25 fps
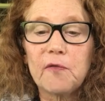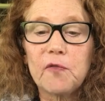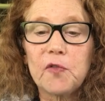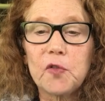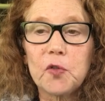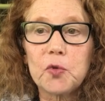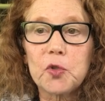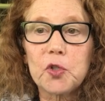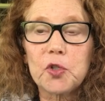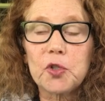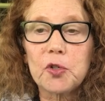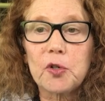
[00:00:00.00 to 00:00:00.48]

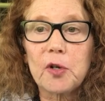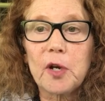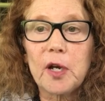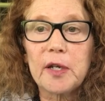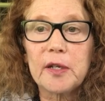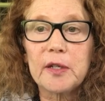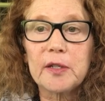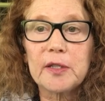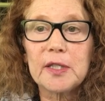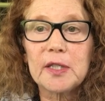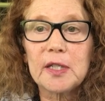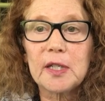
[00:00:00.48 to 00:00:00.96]
future
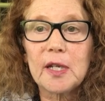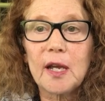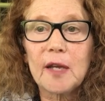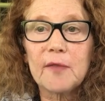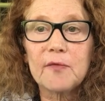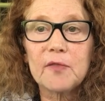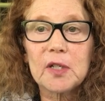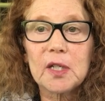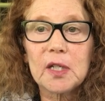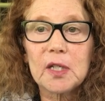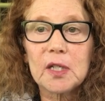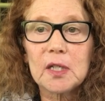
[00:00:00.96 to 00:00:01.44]
ILC
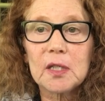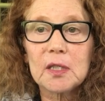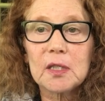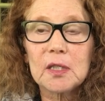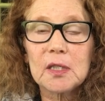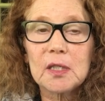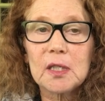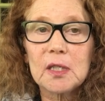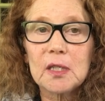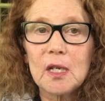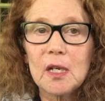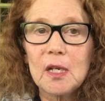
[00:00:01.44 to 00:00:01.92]

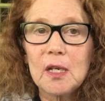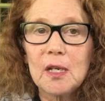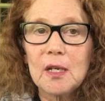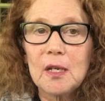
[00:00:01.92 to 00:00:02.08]
advocates.